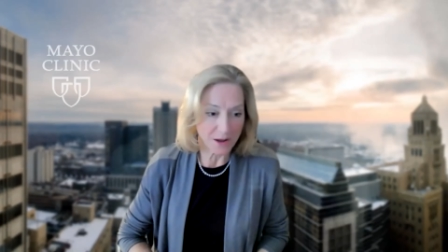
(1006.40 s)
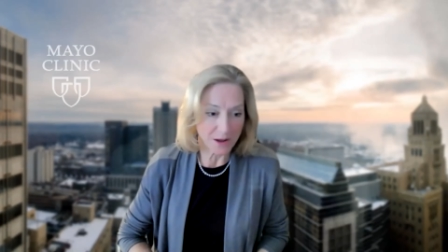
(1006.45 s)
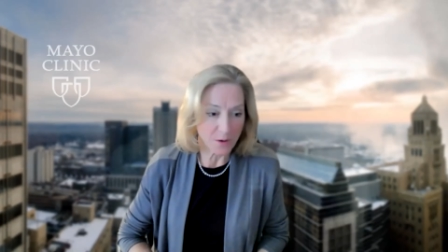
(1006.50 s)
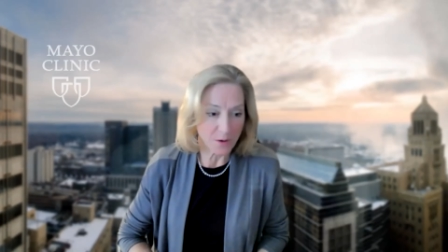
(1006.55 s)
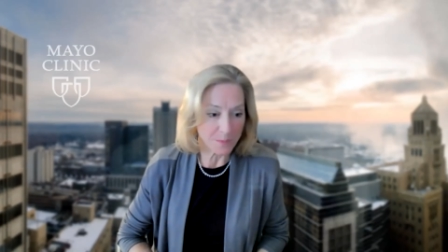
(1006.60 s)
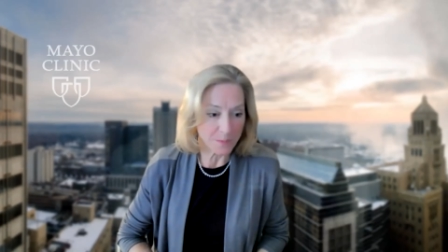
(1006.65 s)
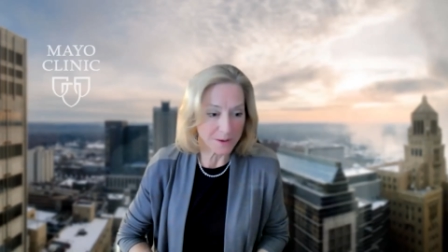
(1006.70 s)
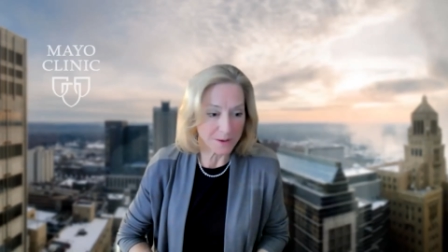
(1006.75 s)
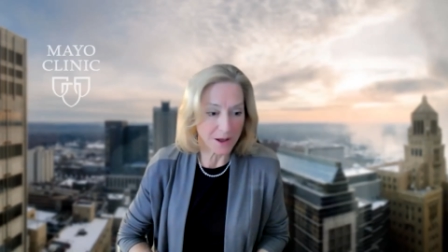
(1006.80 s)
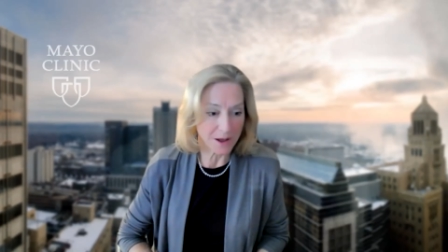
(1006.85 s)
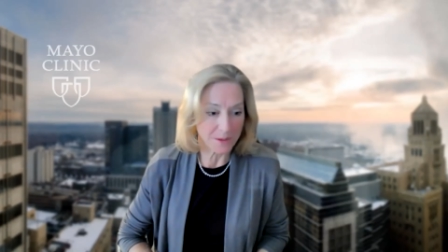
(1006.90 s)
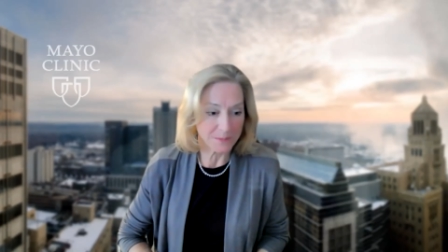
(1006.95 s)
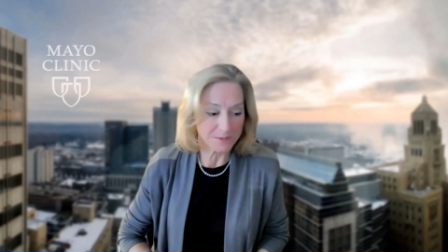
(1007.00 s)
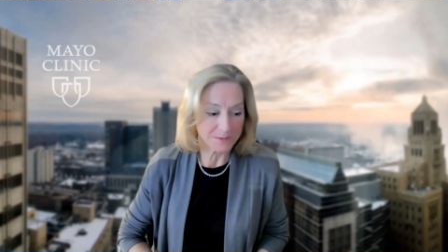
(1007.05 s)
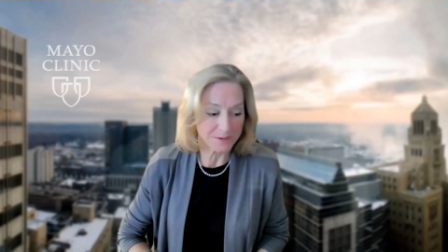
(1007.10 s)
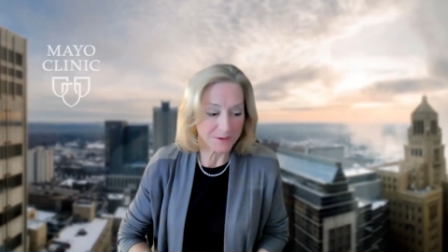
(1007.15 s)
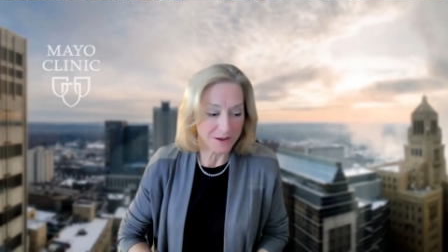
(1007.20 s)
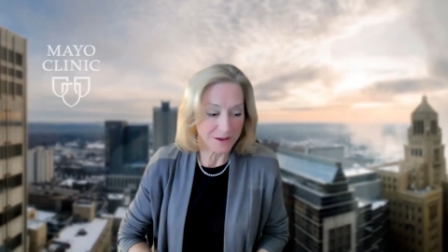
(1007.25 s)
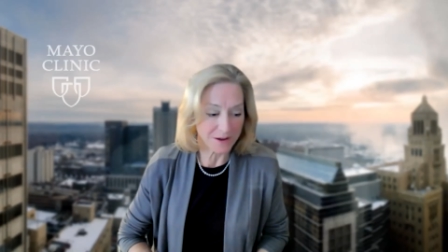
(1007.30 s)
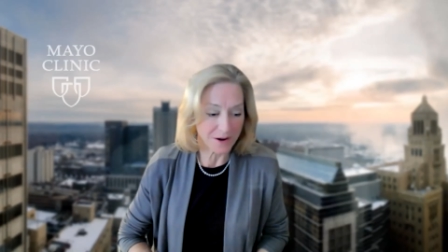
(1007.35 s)
I hope it helps
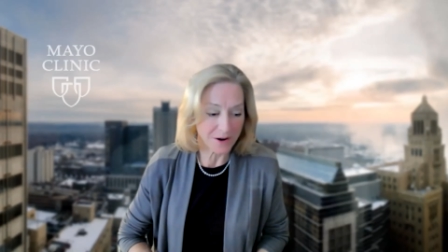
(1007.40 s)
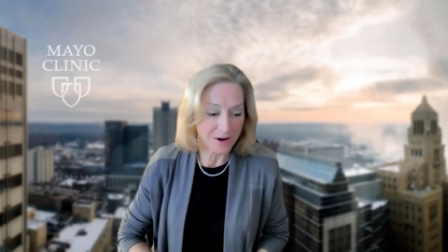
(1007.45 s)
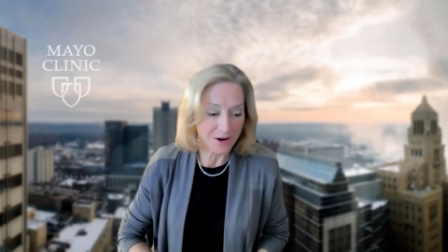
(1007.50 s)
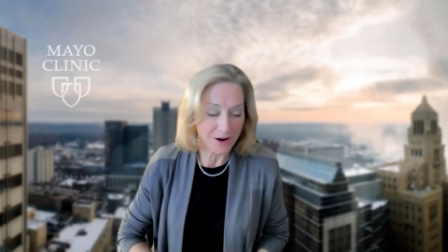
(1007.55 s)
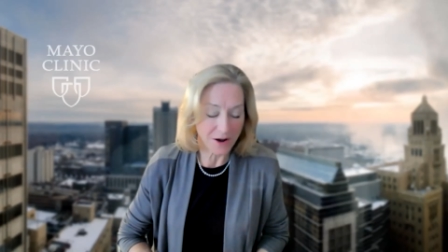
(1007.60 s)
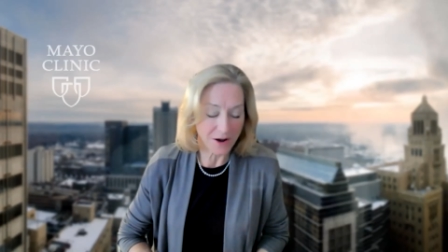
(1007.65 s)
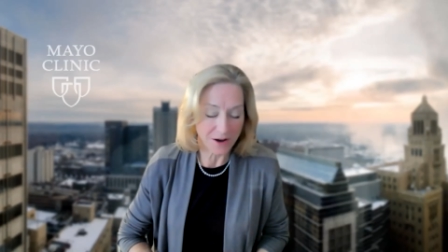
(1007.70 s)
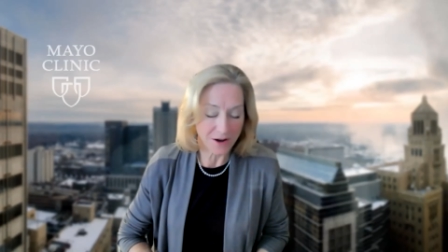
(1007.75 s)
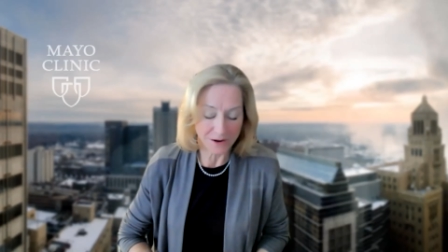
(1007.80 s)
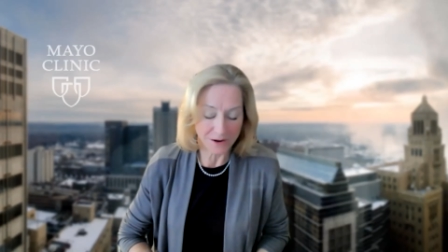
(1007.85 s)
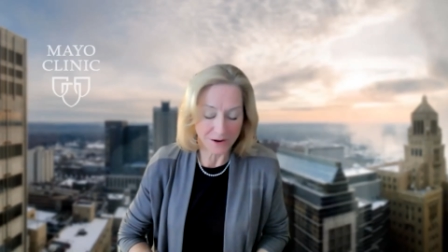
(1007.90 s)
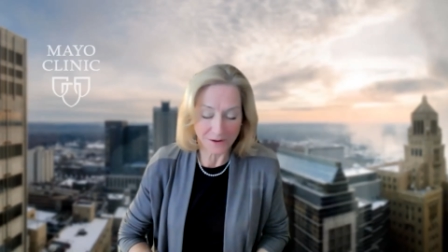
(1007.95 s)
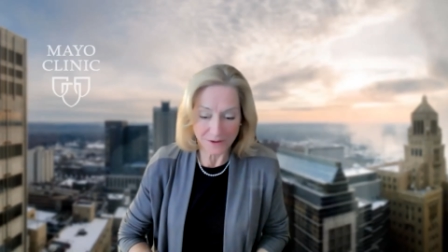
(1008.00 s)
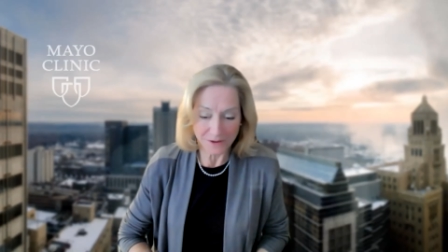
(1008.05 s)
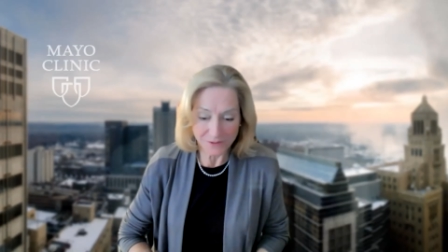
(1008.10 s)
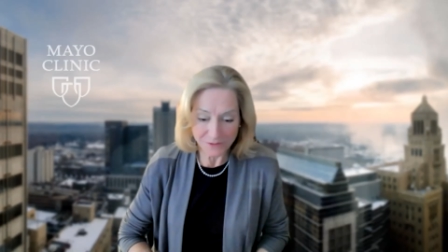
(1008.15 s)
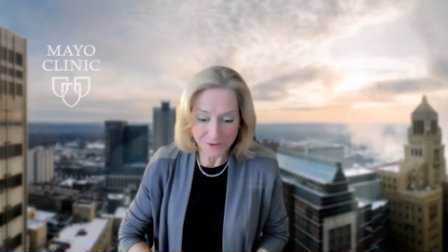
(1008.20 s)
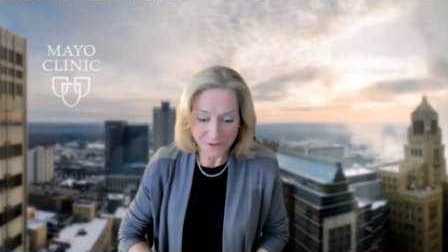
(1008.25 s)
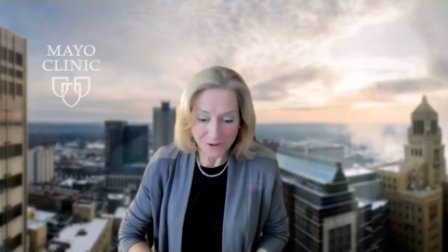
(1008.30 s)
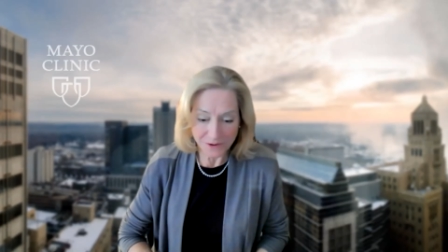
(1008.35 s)
uh, our, our
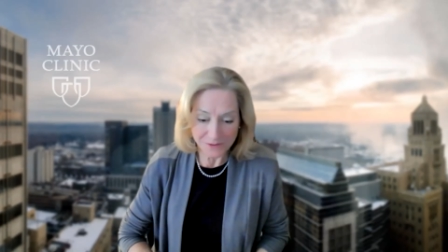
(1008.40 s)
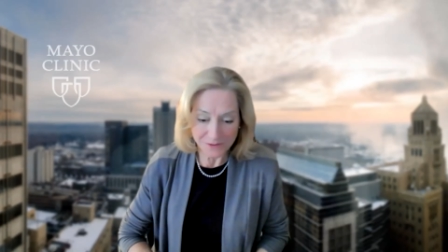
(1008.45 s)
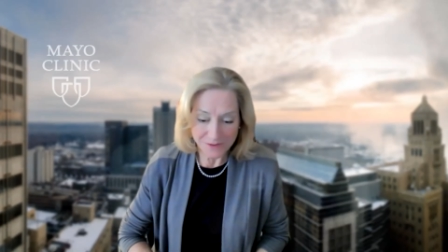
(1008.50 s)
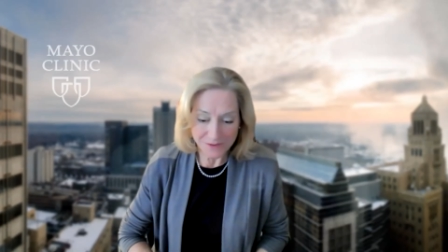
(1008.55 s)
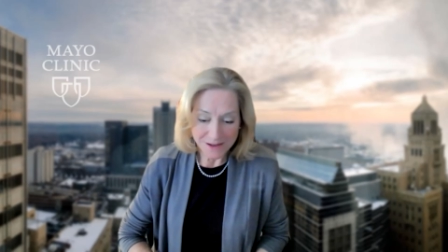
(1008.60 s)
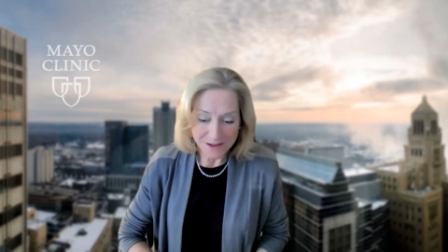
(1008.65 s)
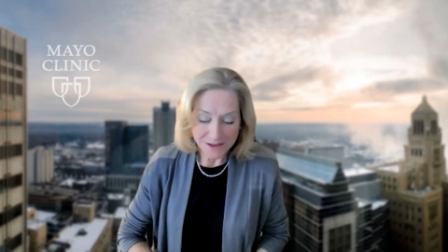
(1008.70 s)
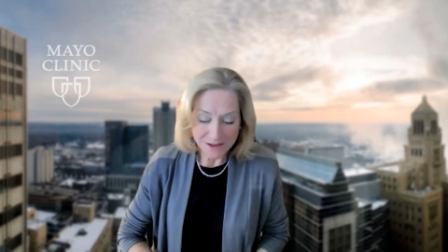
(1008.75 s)
listeners